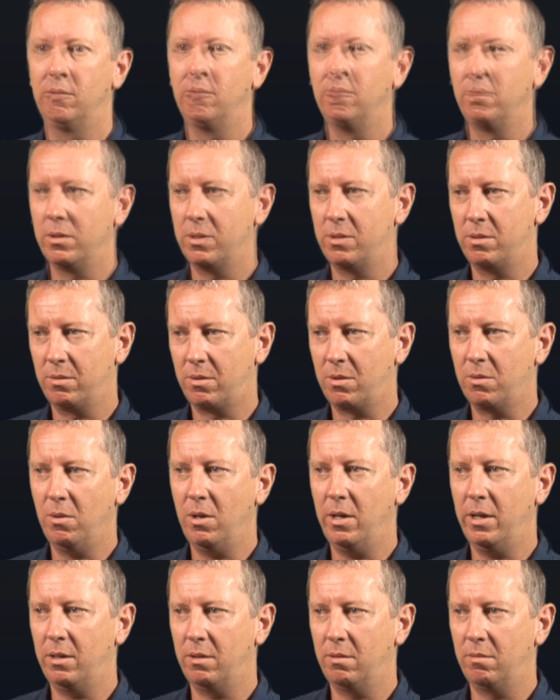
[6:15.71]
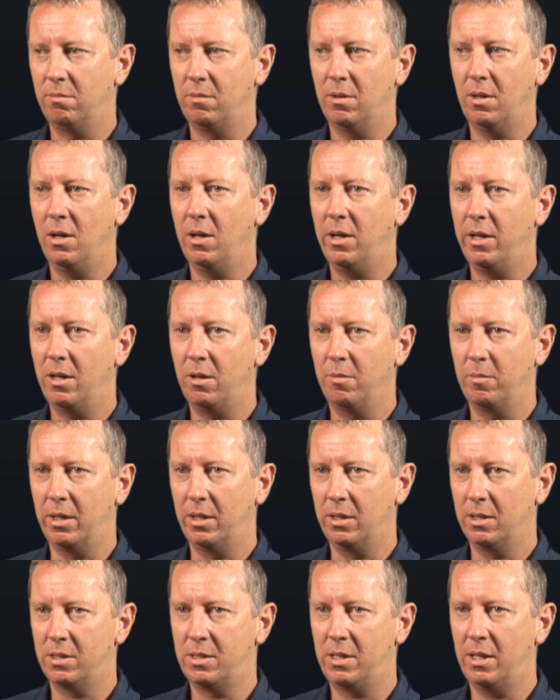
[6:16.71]
It was quite
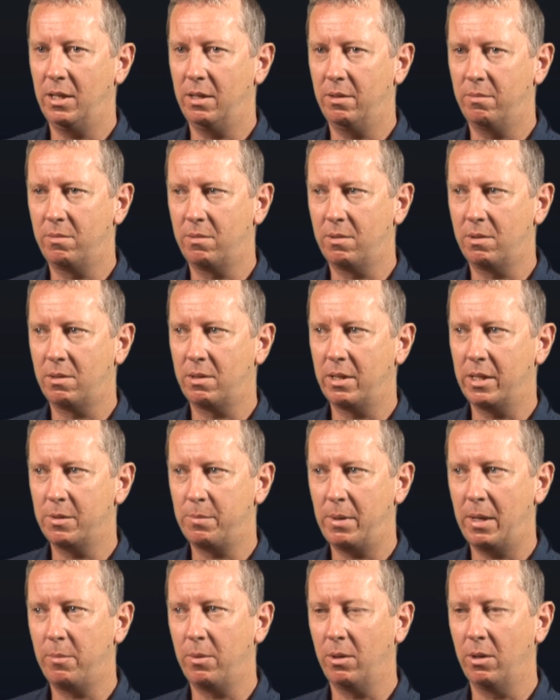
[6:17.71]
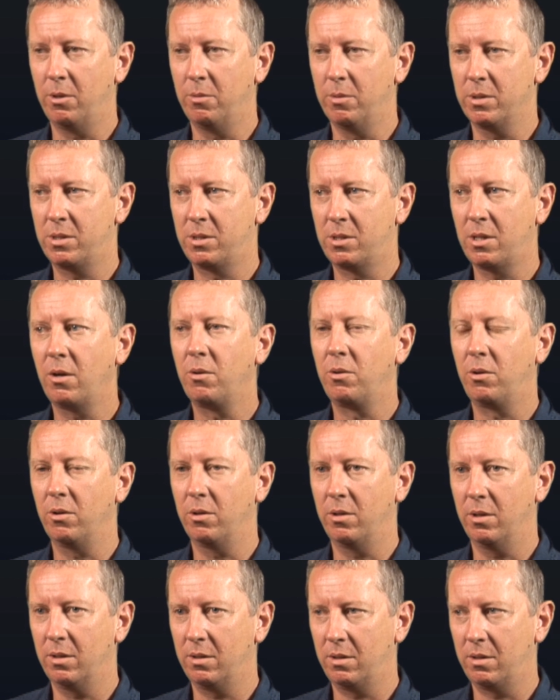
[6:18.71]
eye-opening to see these people who were so
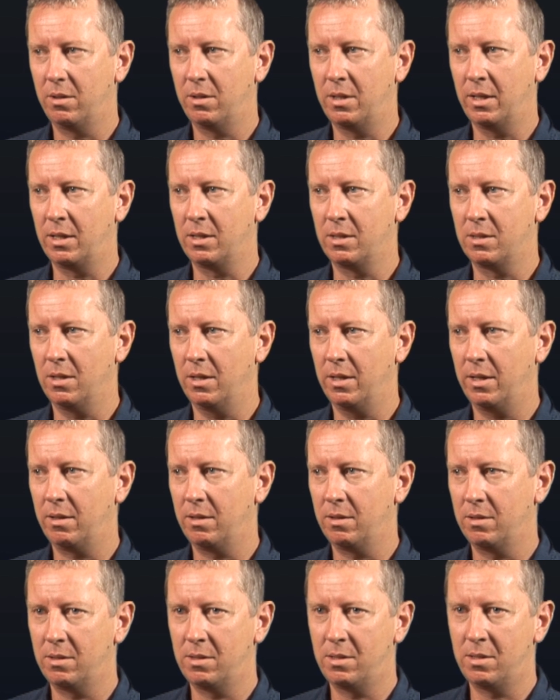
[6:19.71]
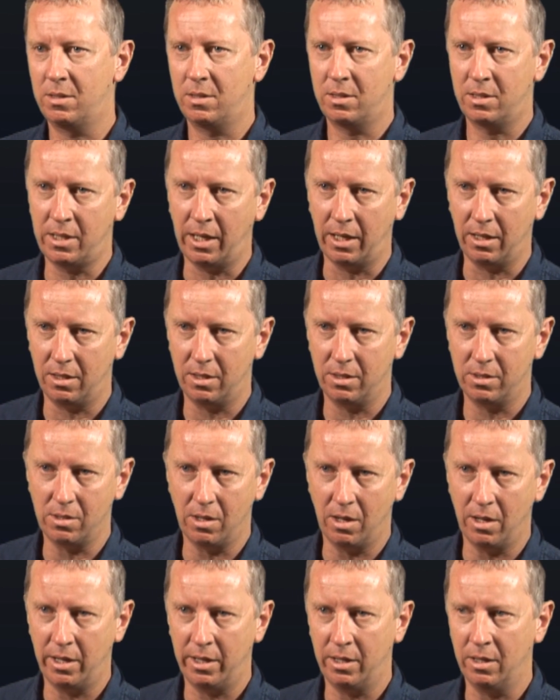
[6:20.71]
good at things like set
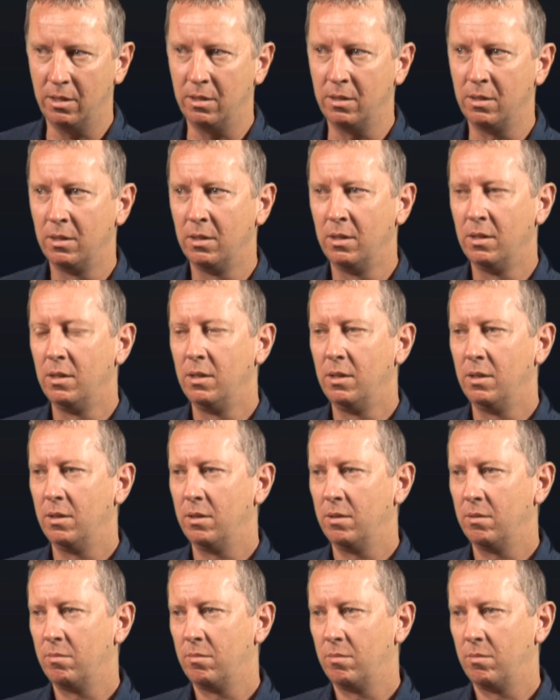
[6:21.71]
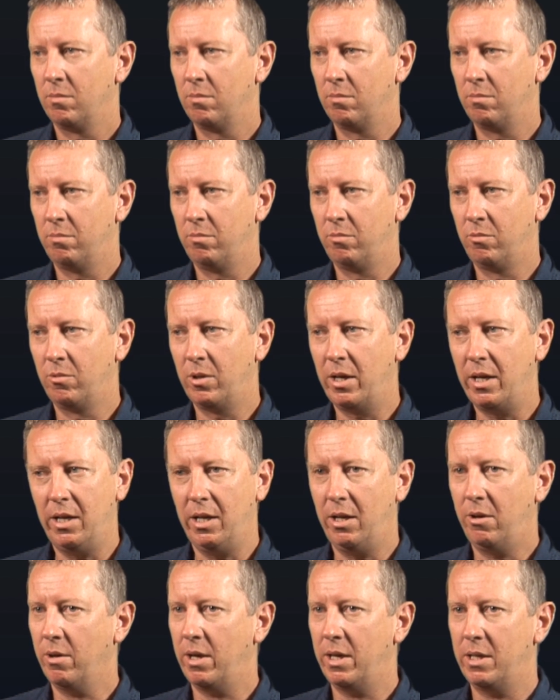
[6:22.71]
design and
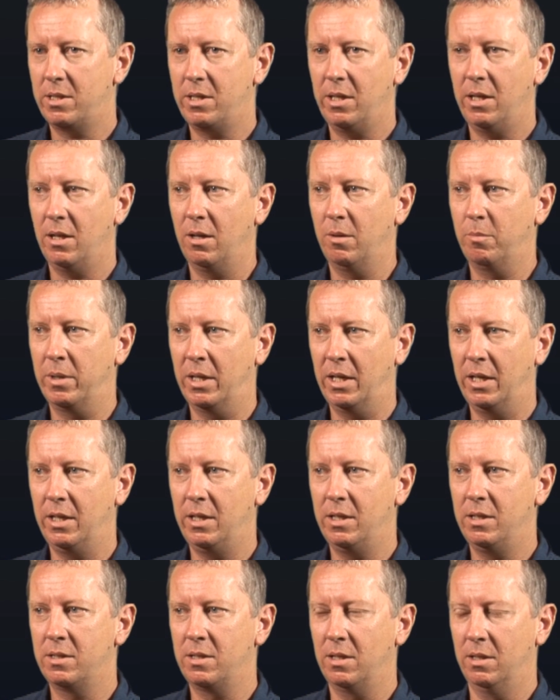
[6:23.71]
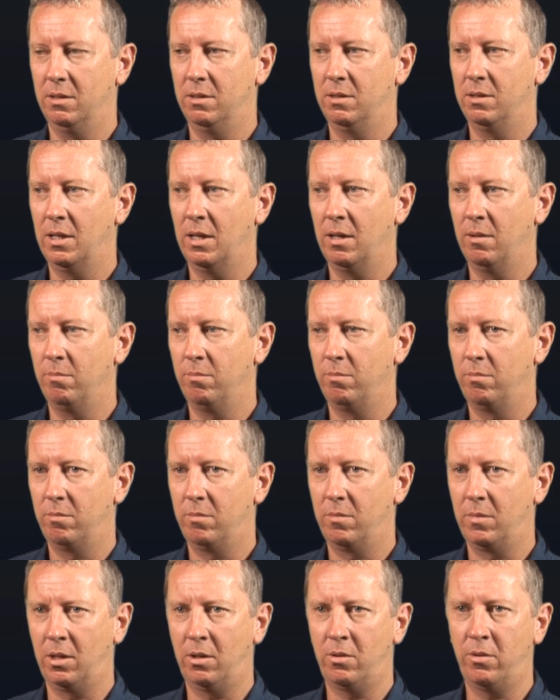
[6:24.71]
really great DOPs and
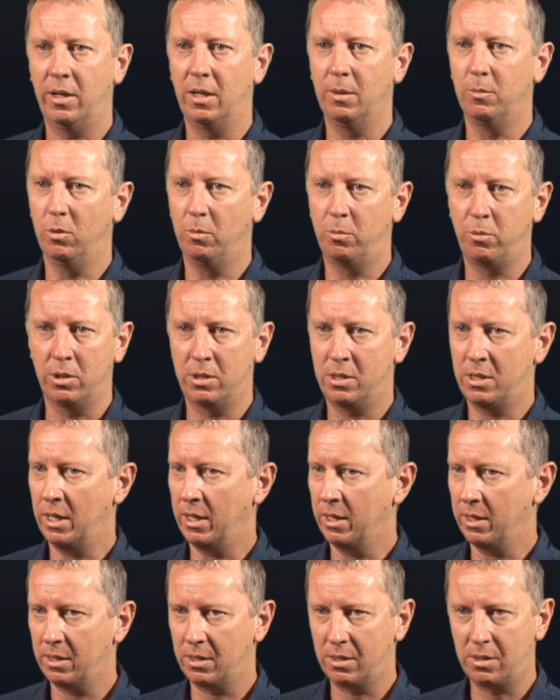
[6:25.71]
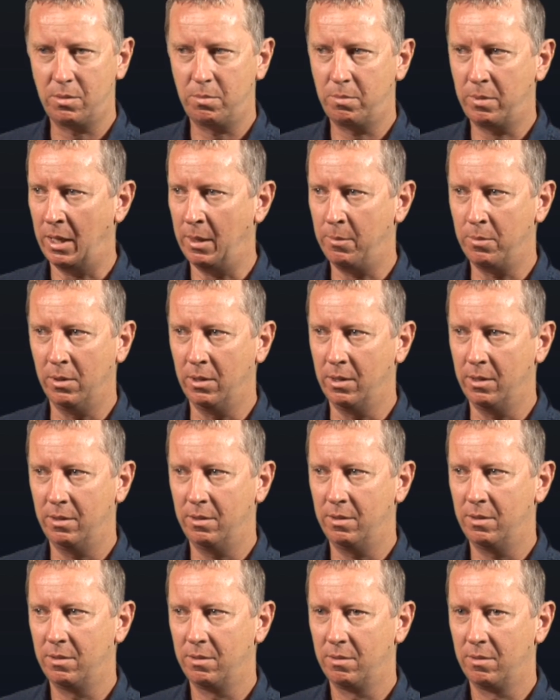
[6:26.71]
incredible prosthetics people
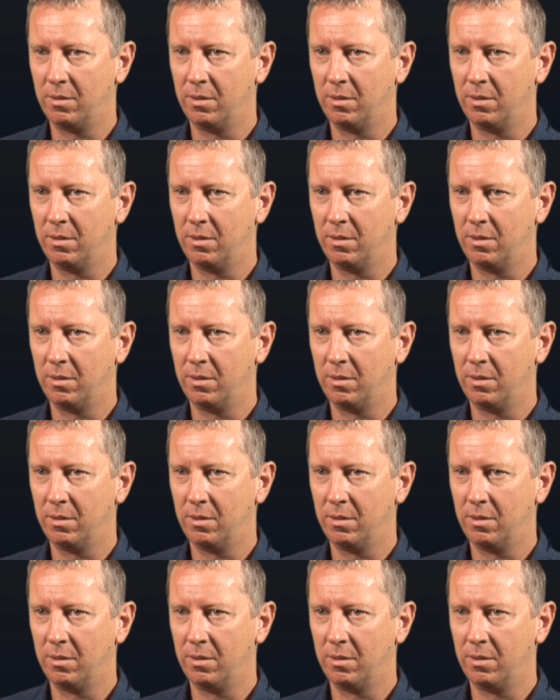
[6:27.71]
and